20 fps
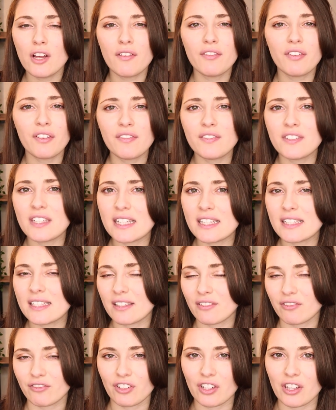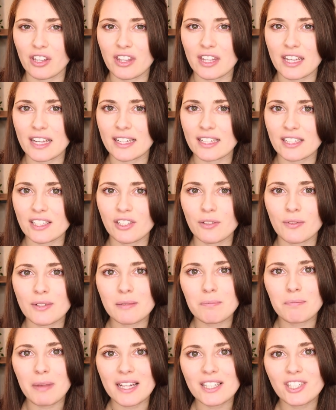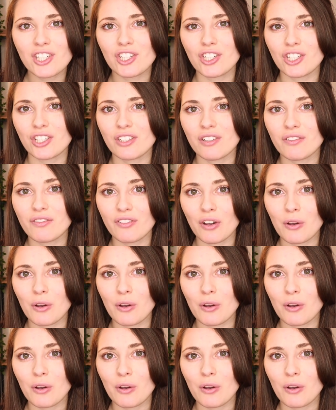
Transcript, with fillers: 15 different things, so it's better just to